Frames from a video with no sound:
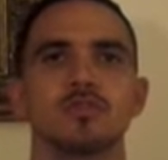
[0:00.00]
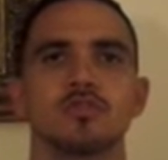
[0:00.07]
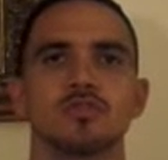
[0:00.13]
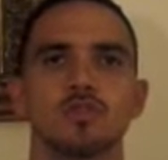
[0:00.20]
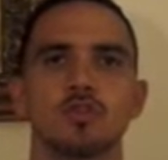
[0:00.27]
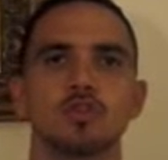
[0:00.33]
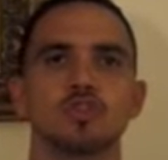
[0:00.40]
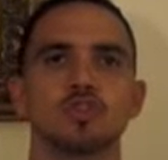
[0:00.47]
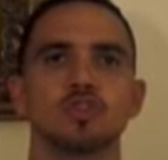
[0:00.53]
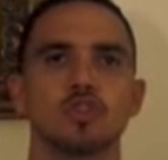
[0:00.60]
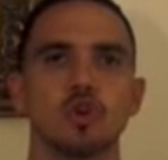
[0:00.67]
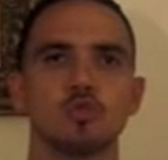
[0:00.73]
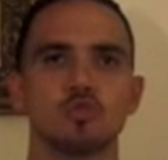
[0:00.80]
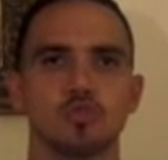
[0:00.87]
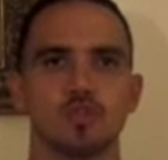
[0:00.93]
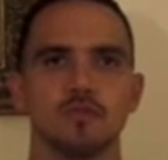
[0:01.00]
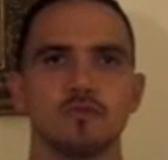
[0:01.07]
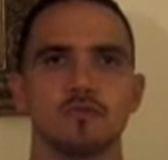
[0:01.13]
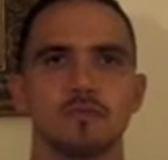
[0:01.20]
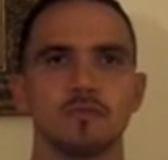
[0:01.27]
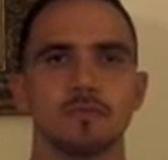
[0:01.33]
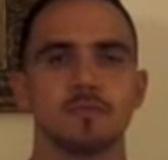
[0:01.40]
So this is
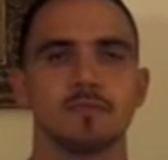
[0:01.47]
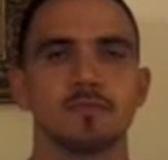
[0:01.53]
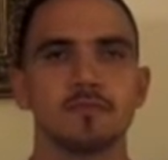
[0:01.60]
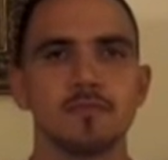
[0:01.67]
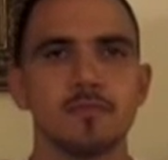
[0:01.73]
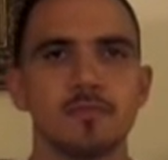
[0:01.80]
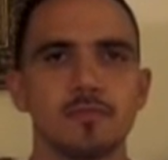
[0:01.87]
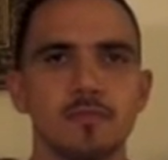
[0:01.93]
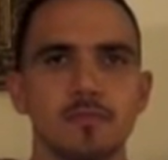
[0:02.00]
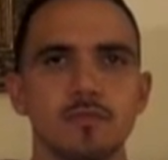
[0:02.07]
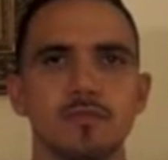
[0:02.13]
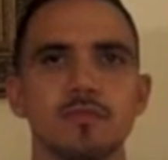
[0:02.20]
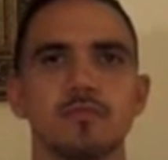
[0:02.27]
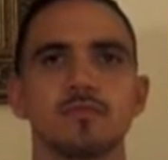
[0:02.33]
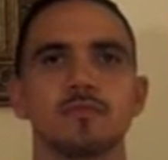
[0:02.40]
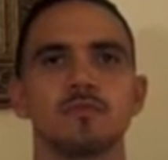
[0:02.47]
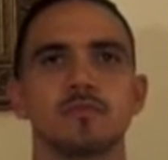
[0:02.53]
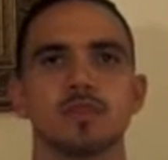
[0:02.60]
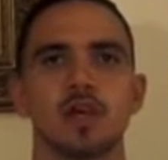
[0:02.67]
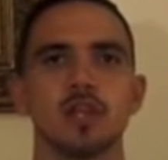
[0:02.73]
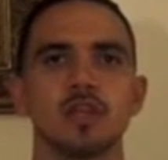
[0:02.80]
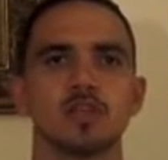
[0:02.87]
Joseph
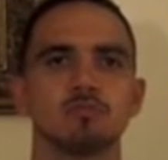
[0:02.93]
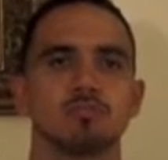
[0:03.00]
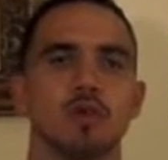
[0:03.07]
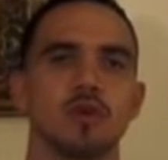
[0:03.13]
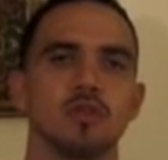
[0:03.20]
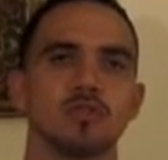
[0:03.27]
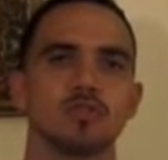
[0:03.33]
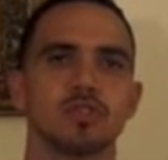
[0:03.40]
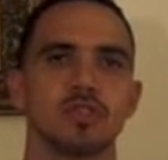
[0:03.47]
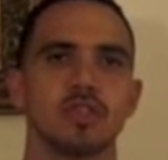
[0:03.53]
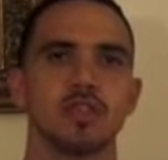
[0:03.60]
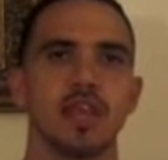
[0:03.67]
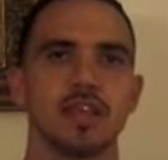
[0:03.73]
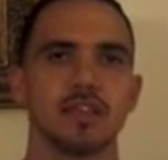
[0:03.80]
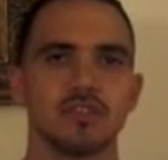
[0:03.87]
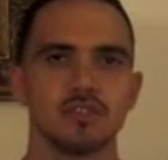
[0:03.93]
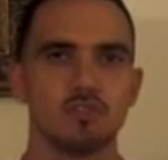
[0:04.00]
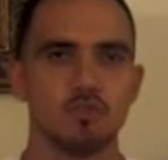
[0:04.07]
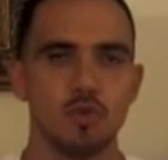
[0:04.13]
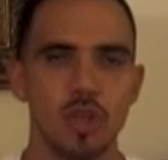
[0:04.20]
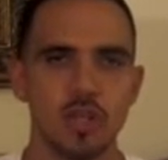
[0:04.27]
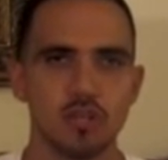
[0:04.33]
telling his brothers he had this
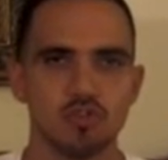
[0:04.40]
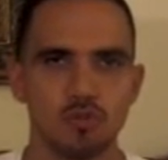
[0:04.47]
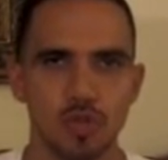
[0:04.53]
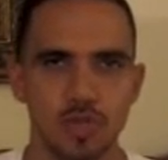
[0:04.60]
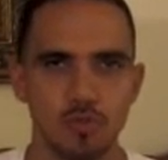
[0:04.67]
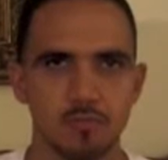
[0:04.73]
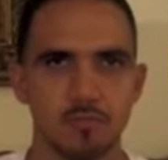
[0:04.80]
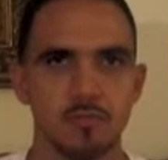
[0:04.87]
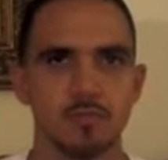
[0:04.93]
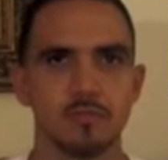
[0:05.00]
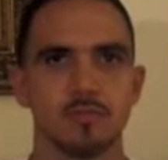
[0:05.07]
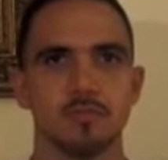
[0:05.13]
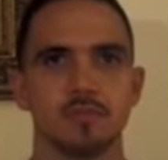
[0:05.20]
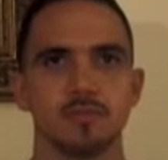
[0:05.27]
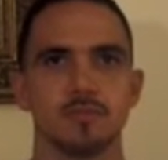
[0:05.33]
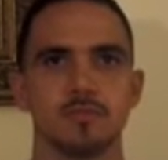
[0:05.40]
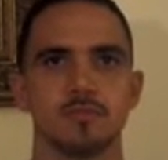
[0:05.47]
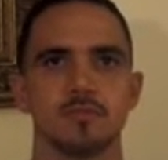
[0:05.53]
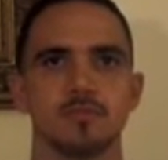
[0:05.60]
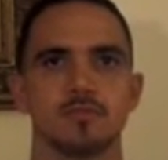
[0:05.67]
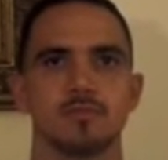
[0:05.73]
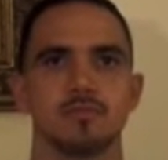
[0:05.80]
great dream.
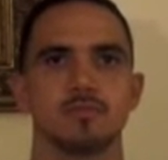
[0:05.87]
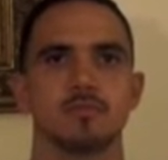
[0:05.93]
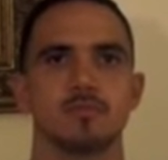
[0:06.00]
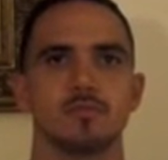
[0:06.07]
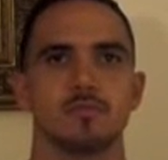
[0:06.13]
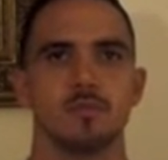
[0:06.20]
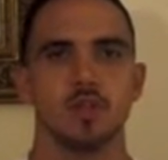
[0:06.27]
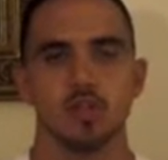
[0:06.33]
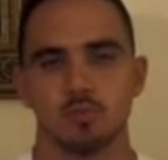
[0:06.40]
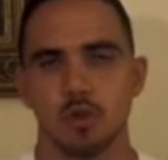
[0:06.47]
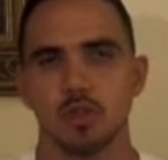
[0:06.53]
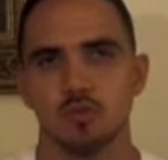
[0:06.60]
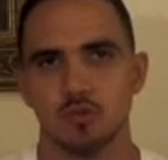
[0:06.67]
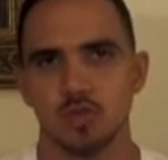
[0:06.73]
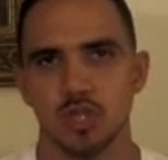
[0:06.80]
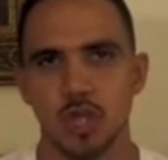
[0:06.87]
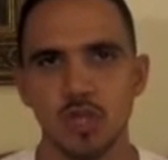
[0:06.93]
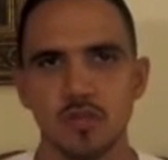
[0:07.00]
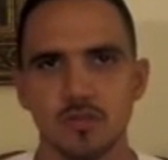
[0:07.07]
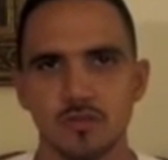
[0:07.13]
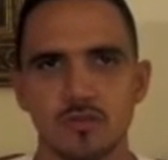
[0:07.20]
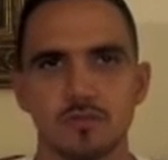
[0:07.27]
And his brothers were
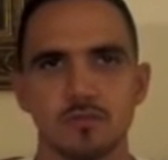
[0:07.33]
jealous.